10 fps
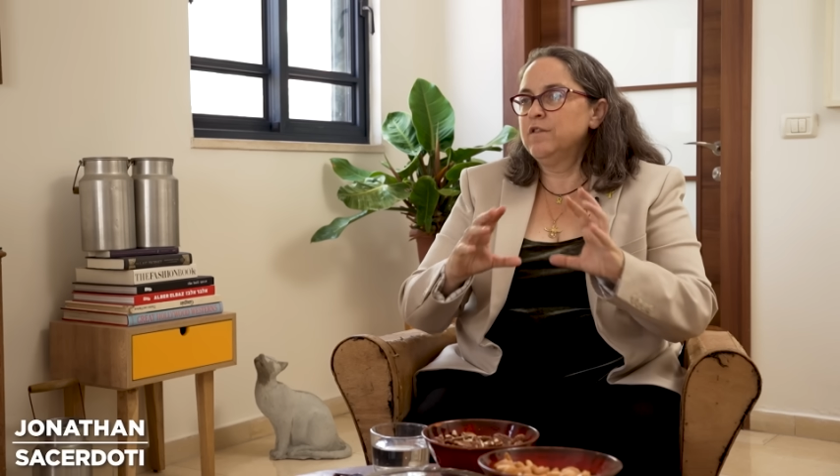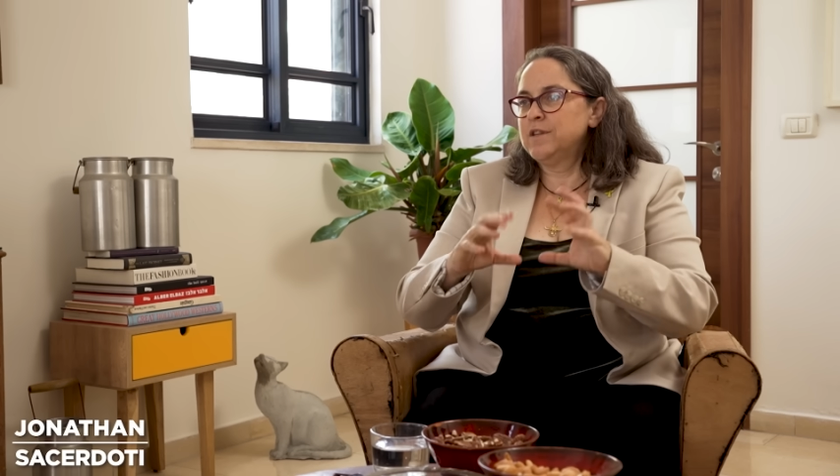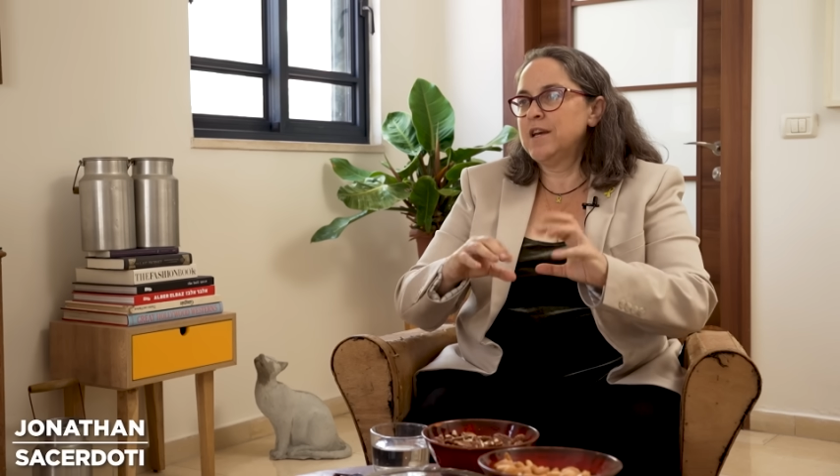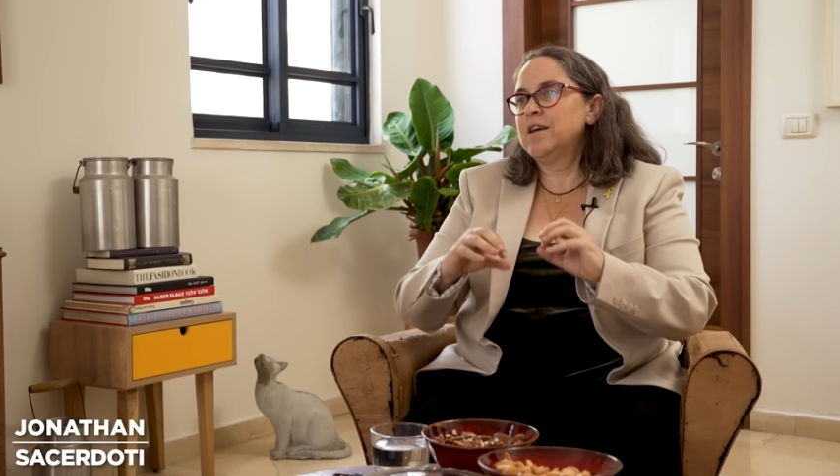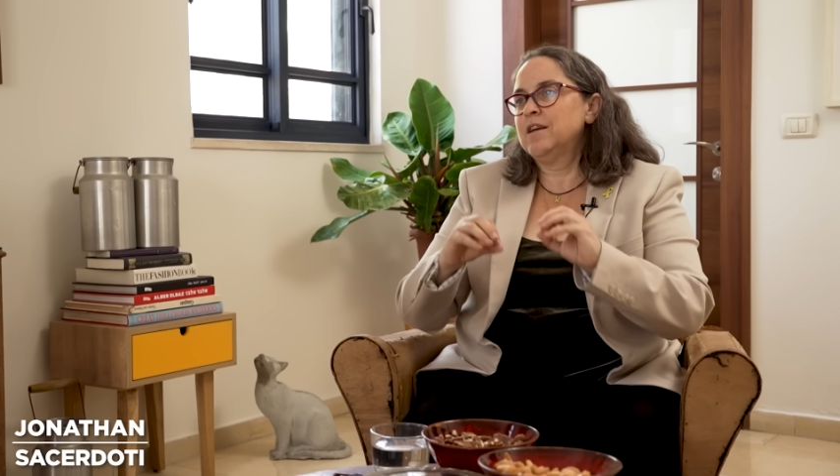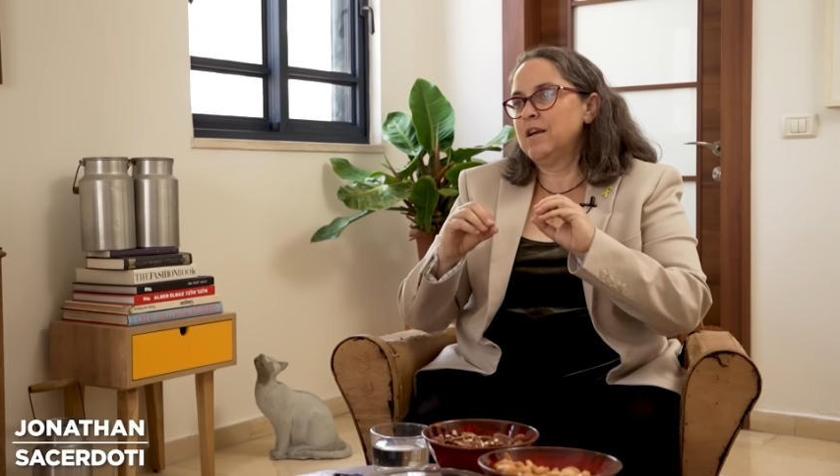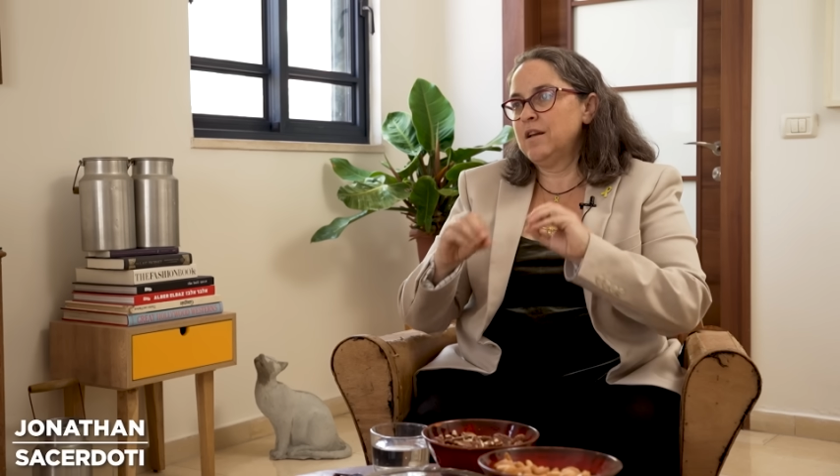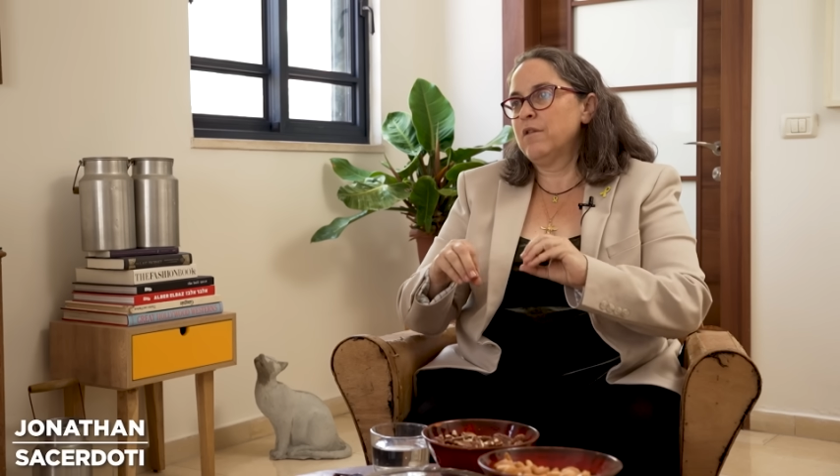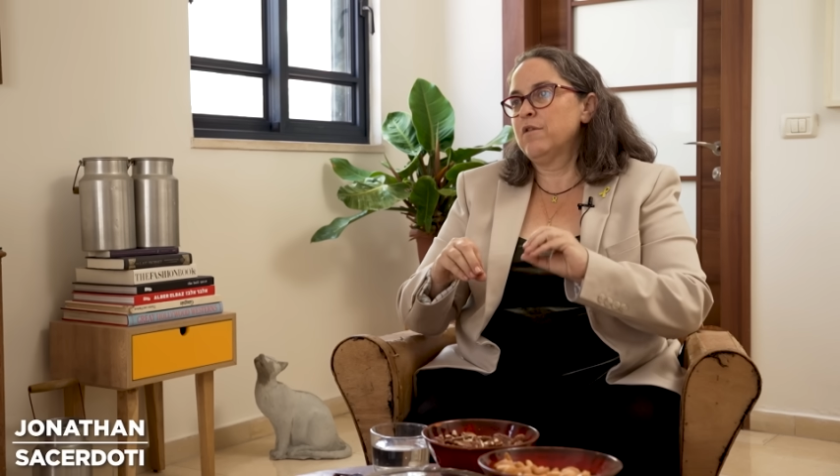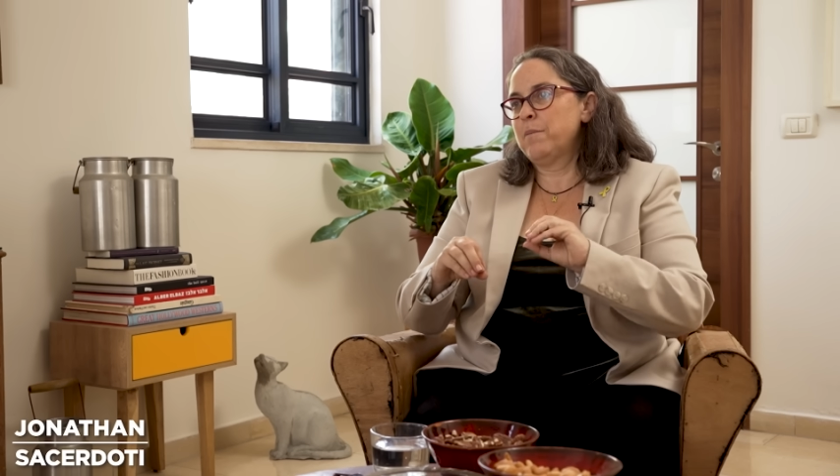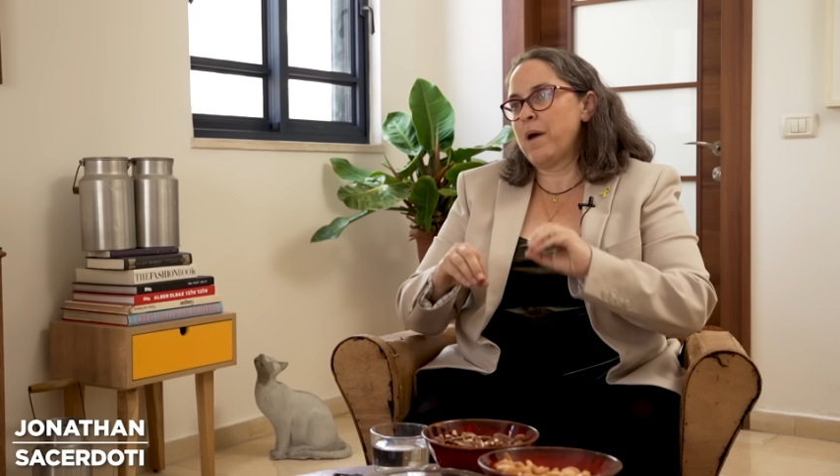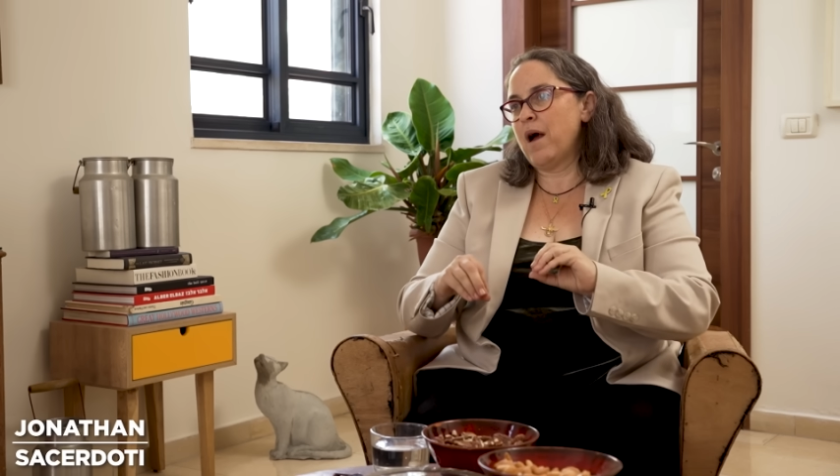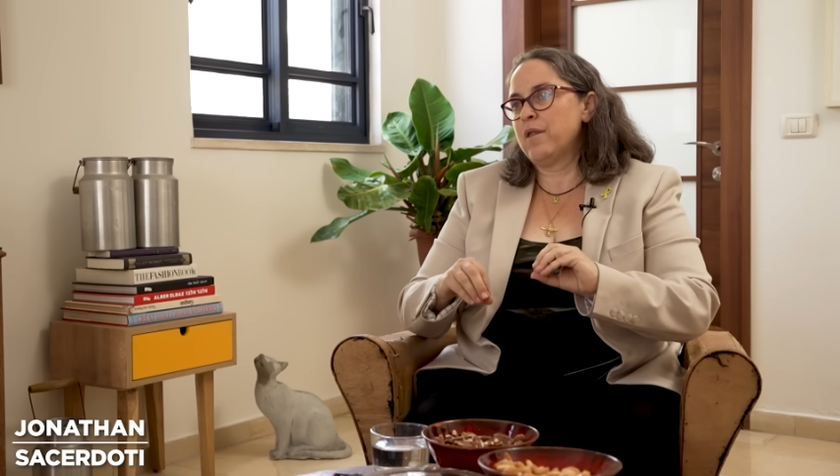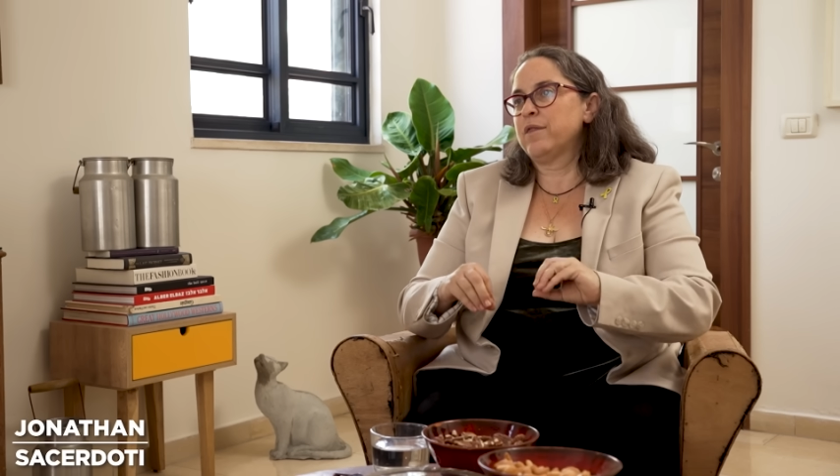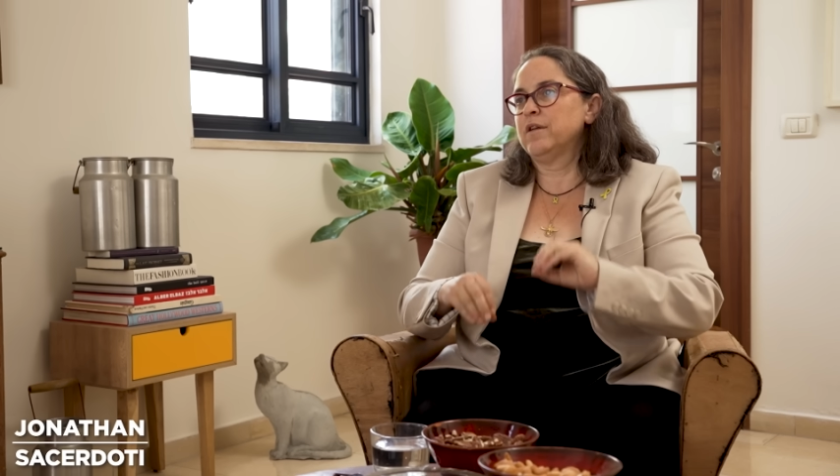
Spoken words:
have taken another path